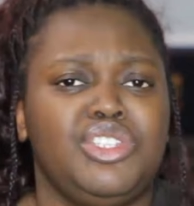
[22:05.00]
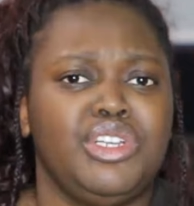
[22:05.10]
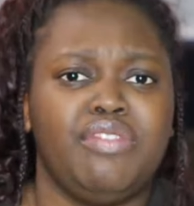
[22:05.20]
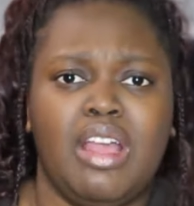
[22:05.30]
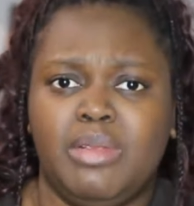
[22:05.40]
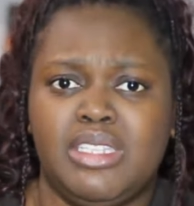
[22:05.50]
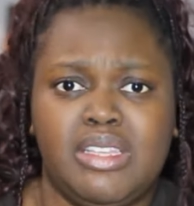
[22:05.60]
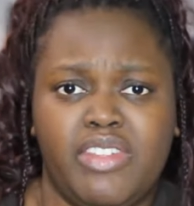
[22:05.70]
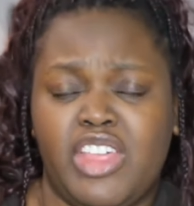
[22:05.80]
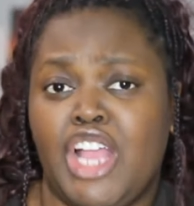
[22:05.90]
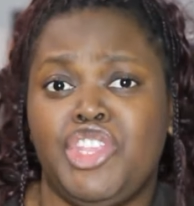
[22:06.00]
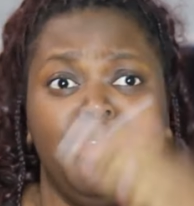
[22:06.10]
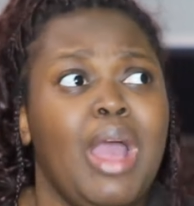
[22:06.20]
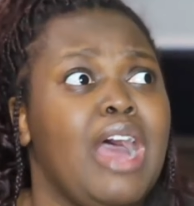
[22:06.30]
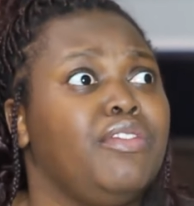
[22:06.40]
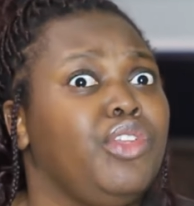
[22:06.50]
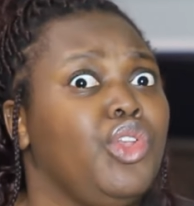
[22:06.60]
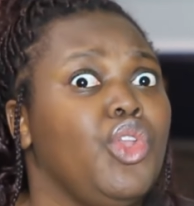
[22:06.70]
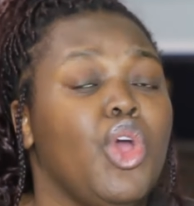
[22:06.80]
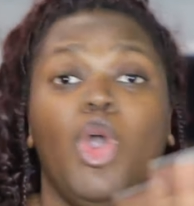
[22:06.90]
into your family and stuff like that. And you have
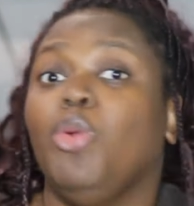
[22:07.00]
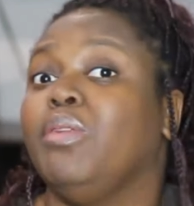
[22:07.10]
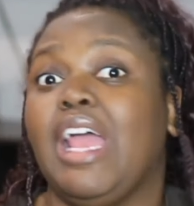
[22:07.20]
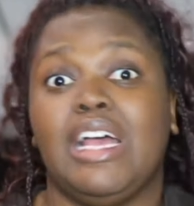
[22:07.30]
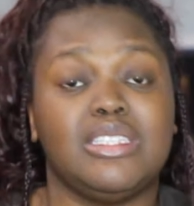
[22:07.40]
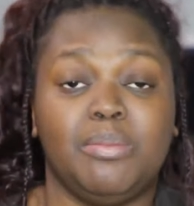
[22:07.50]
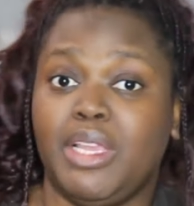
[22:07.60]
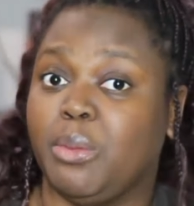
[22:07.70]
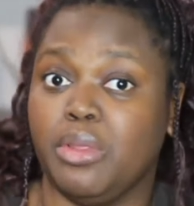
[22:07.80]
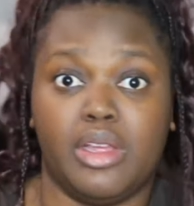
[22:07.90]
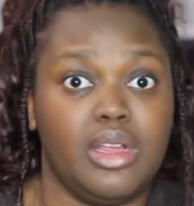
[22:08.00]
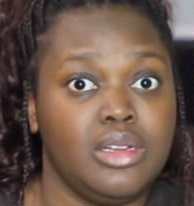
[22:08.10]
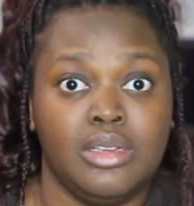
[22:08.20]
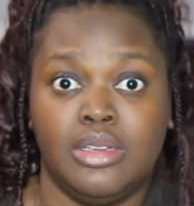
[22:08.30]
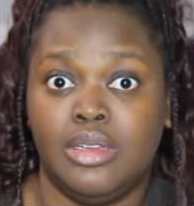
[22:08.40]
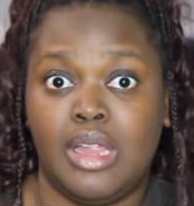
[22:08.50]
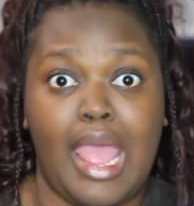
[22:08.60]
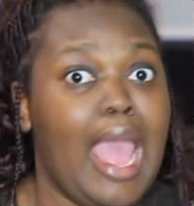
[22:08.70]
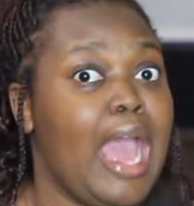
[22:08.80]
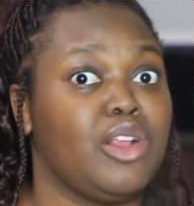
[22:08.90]
no plans of being with her
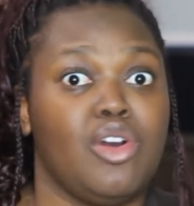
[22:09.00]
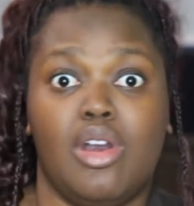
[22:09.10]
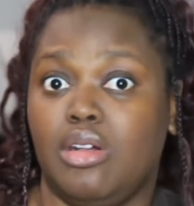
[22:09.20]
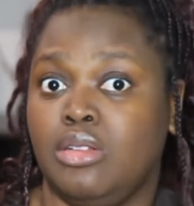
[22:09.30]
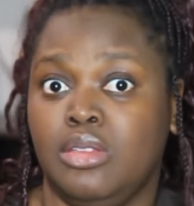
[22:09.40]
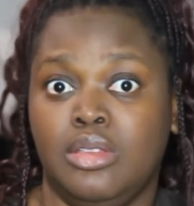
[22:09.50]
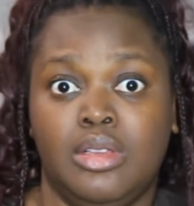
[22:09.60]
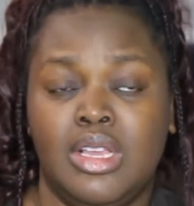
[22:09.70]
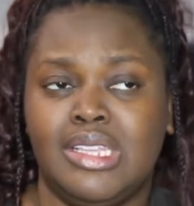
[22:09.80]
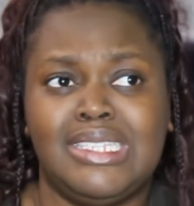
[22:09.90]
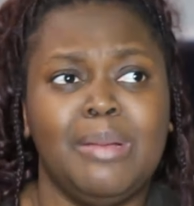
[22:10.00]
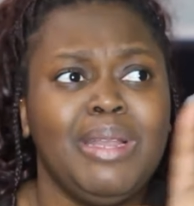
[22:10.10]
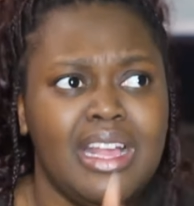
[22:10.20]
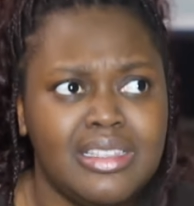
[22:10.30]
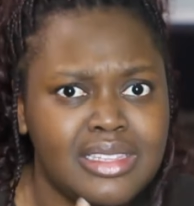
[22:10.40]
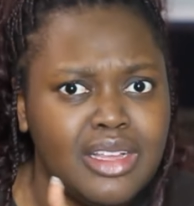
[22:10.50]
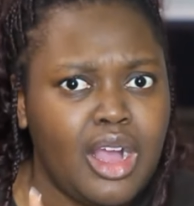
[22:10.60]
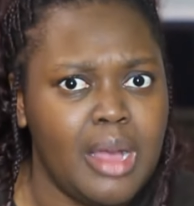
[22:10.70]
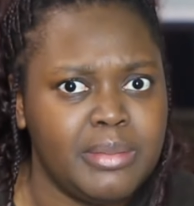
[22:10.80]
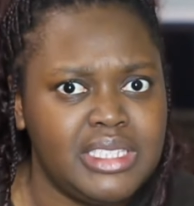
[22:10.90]
at all. Somebody else in the
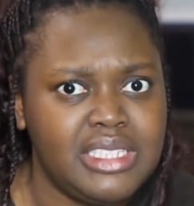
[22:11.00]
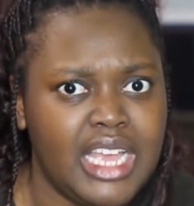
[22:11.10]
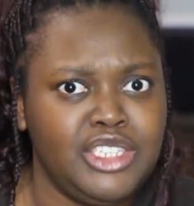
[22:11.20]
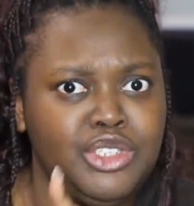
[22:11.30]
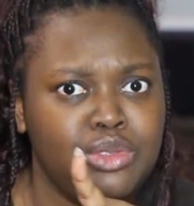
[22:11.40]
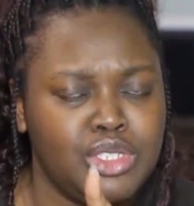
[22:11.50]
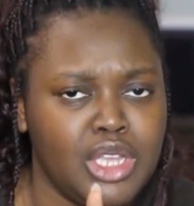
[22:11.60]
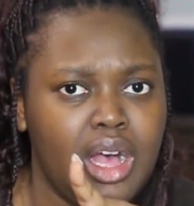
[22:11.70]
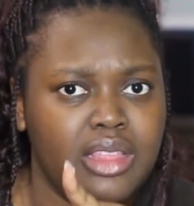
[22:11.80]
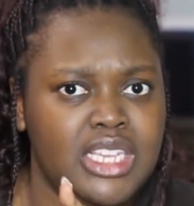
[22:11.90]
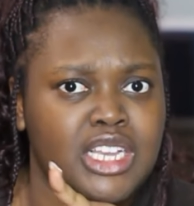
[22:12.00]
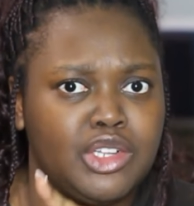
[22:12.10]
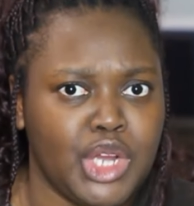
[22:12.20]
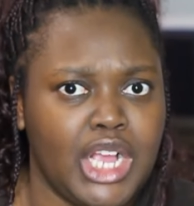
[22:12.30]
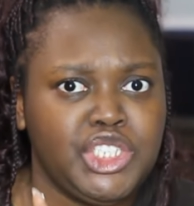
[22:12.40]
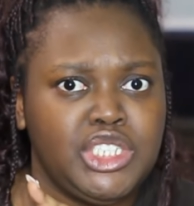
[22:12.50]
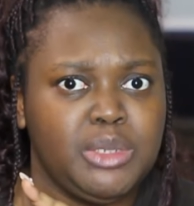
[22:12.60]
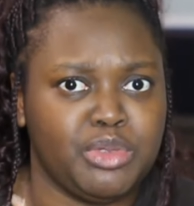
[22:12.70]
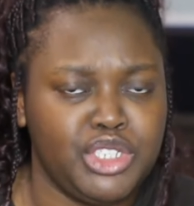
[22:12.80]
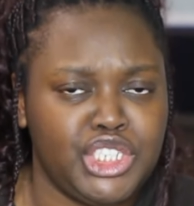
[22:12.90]
comments said you saw the attraction
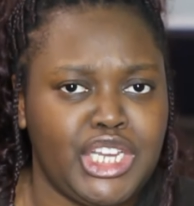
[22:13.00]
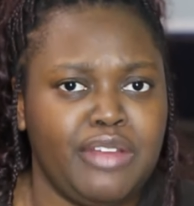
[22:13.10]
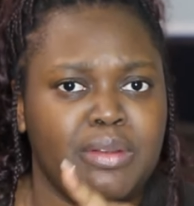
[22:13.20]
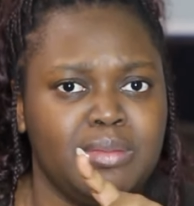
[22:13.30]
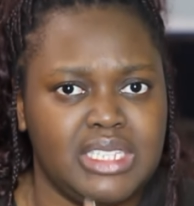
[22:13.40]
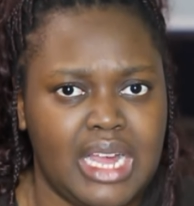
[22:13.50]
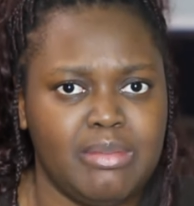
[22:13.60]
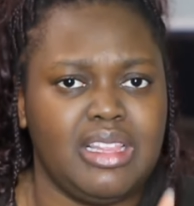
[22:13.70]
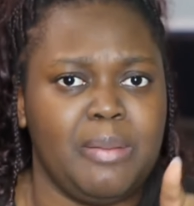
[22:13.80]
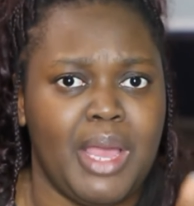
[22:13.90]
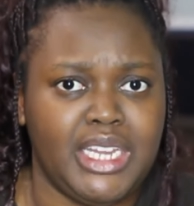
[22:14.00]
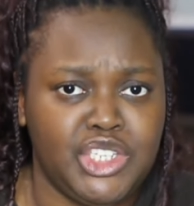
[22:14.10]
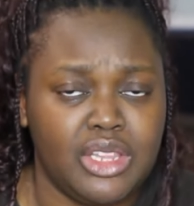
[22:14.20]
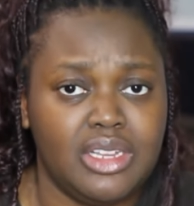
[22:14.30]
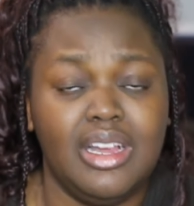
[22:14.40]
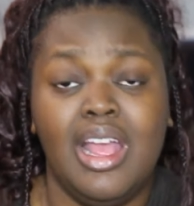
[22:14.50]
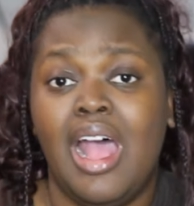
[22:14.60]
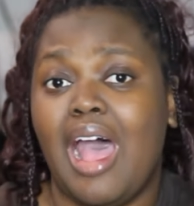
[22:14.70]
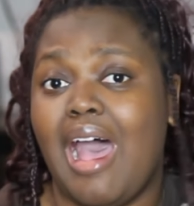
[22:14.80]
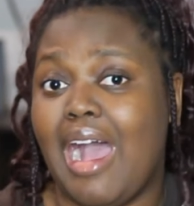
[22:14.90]
depreciate from the time that they met each other.
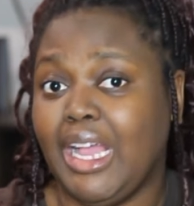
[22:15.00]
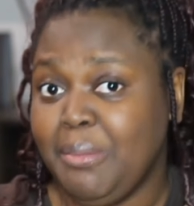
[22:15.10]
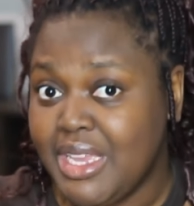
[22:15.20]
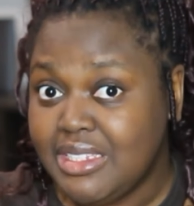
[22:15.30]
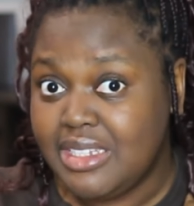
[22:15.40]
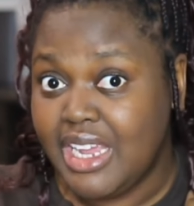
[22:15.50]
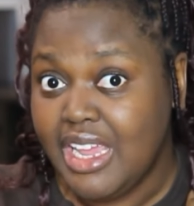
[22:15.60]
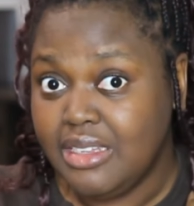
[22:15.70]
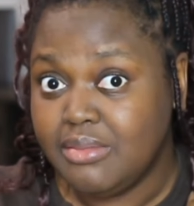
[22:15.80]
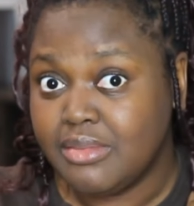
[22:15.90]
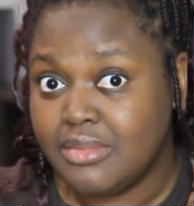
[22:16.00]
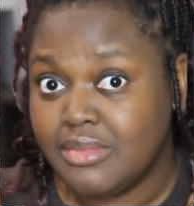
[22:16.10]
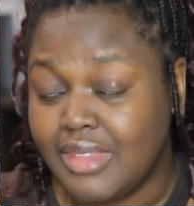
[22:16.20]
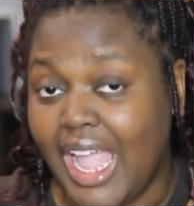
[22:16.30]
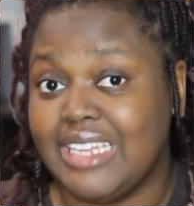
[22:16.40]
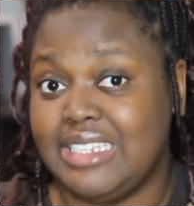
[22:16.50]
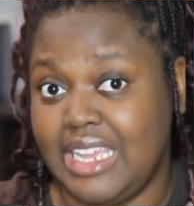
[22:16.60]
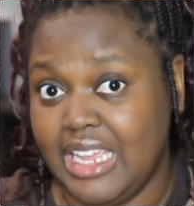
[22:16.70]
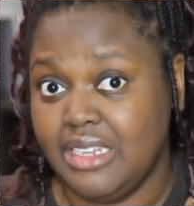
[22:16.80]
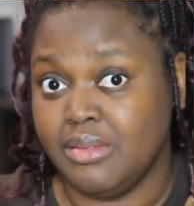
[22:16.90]
I missed it. I
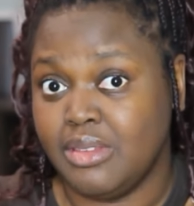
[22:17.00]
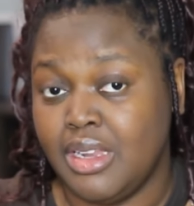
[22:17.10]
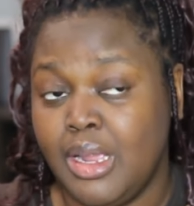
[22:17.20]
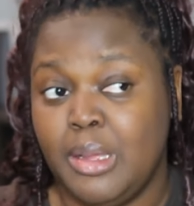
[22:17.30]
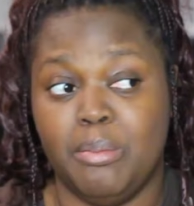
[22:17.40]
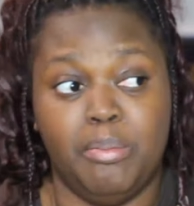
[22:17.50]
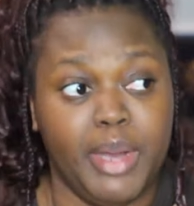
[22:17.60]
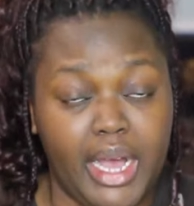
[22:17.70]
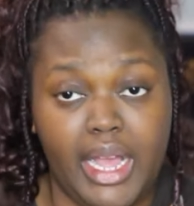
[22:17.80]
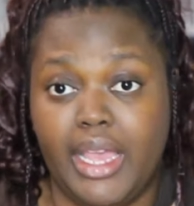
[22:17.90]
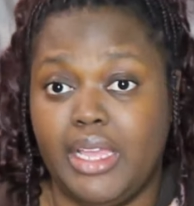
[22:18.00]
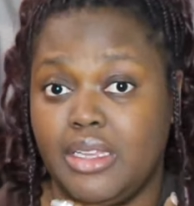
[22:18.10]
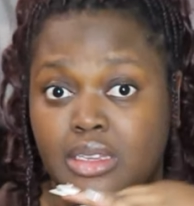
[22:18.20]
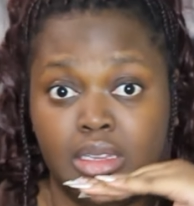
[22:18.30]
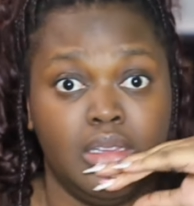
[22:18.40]
did. But